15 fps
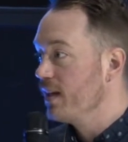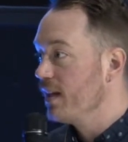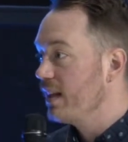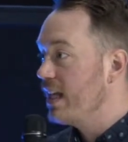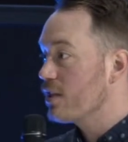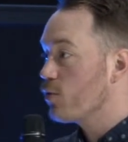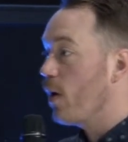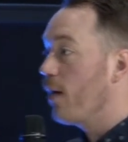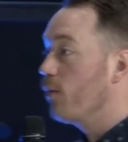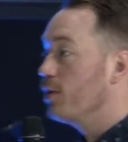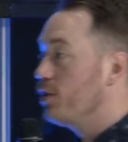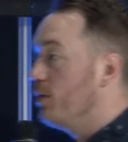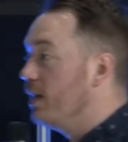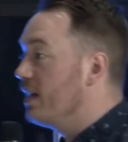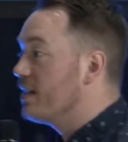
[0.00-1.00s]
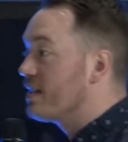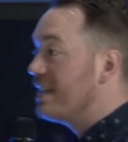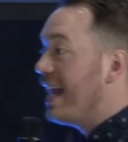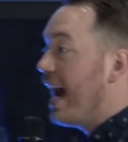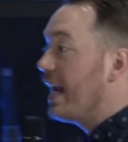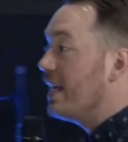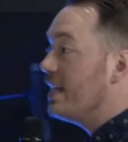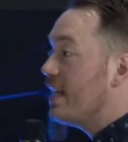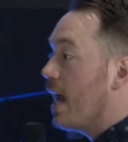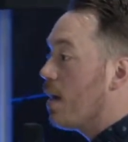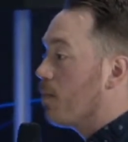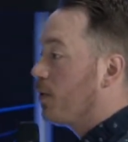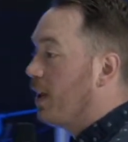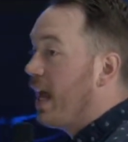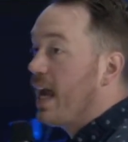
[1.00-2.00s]
That's why we're doing this 90-day
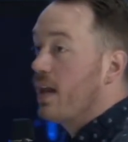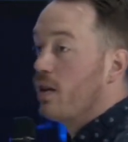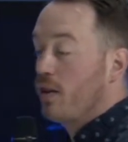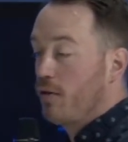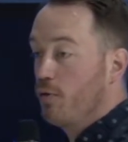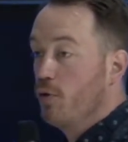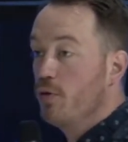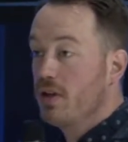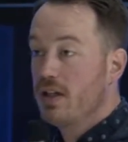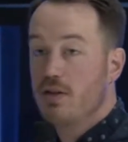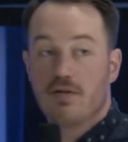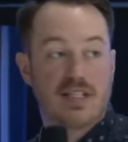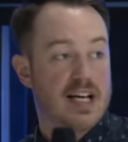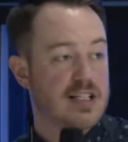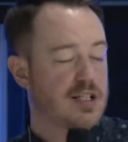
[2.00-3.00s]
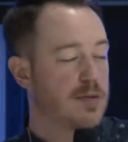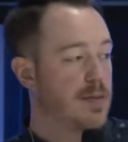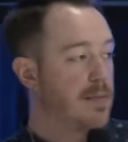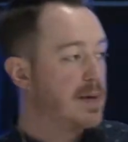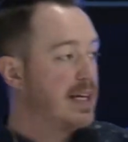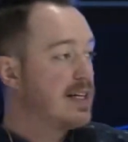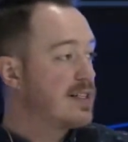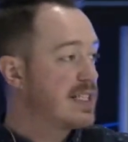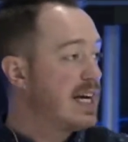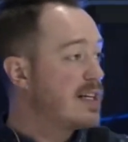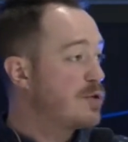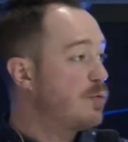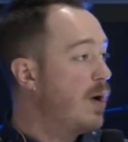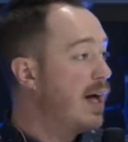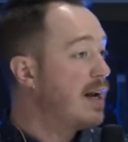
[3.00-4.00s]
plan through the New Testament, because
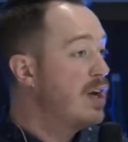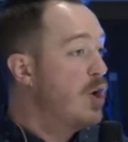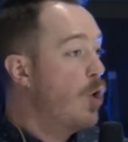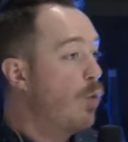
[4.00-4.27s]
guess what?